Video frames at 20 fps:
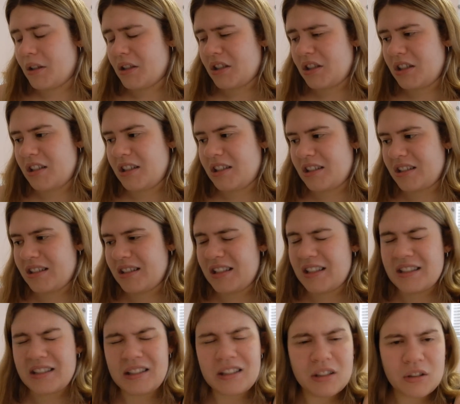she just
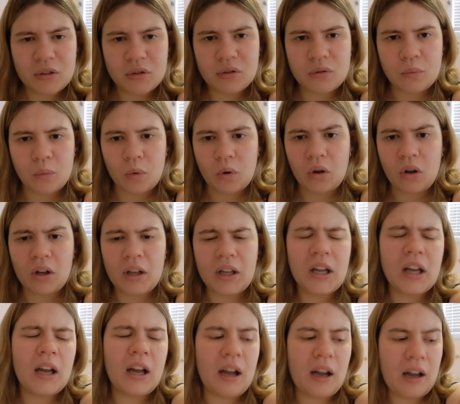needs a little walk.
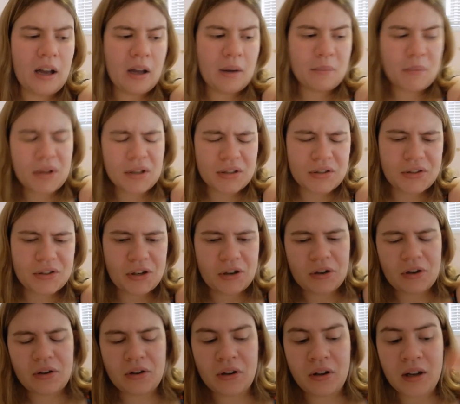
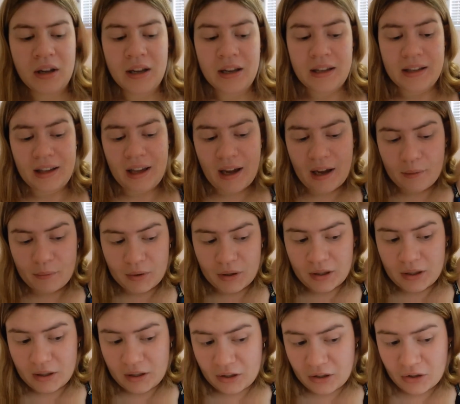So yeah, I'm
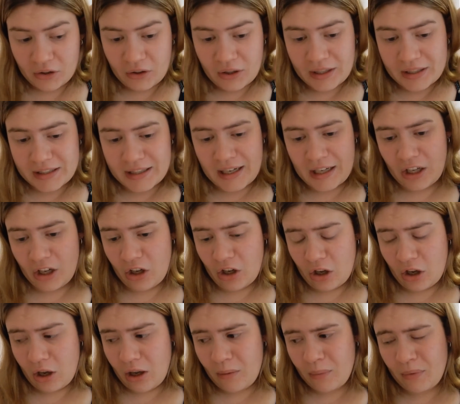gonna go and take
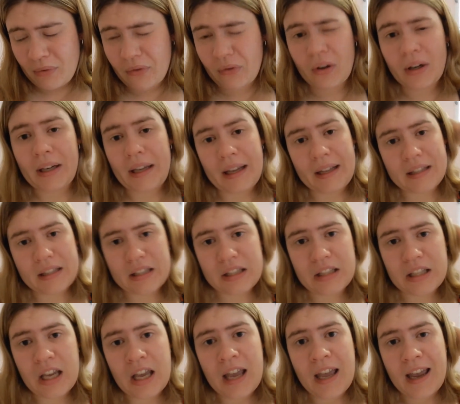her before it
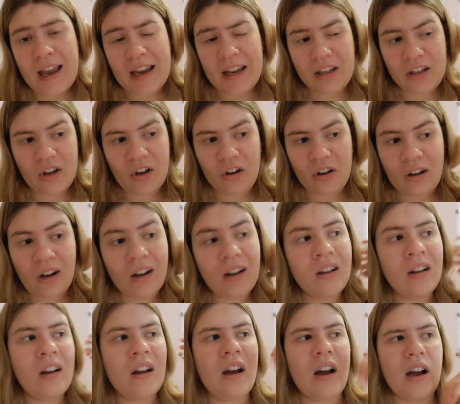gets any
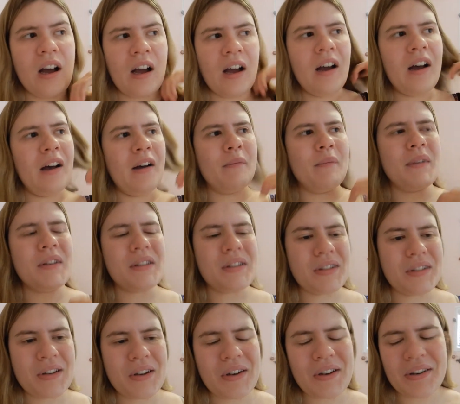hotter.
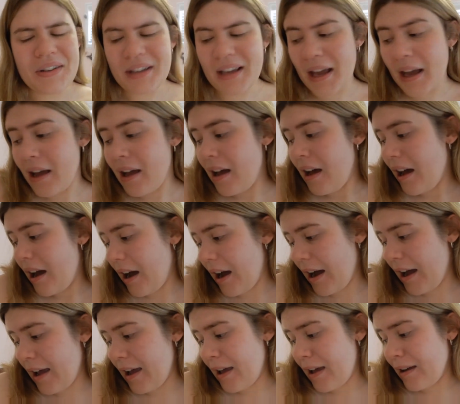So yeah,
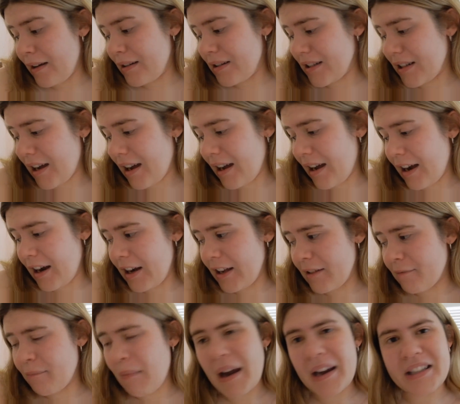and
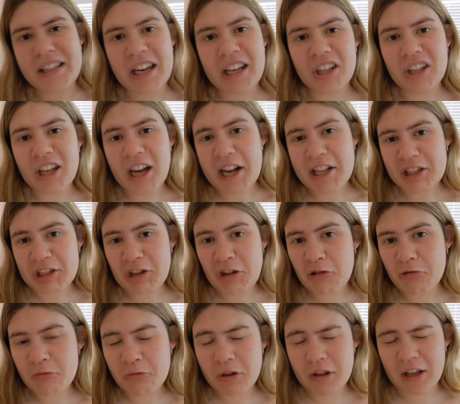I might take you guys
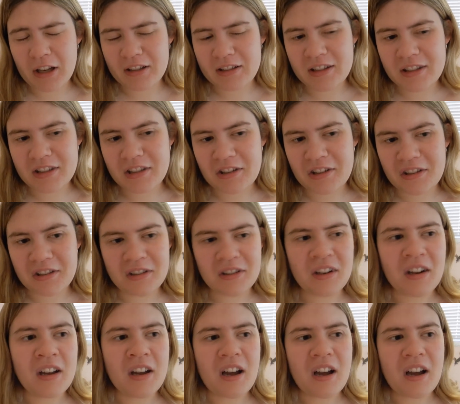along with us, so